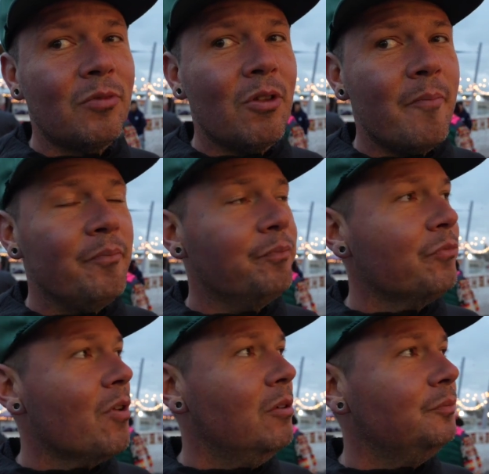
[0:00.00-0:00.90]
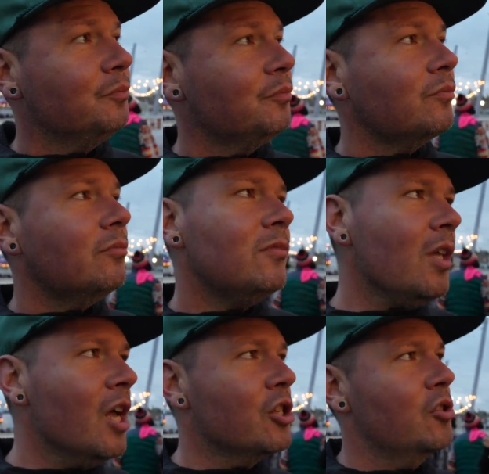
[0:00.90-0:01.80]
I mean, if you're comparing apples to
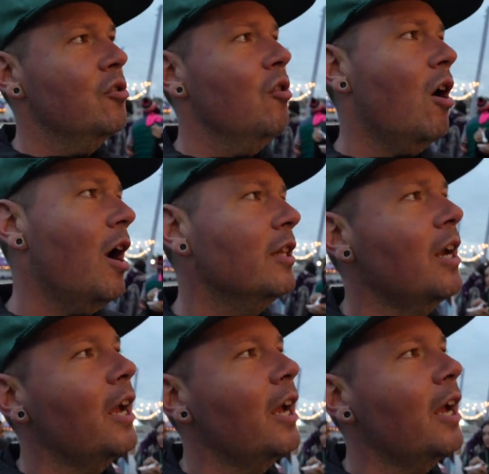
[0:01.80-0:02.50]
apples, that's true. All right, then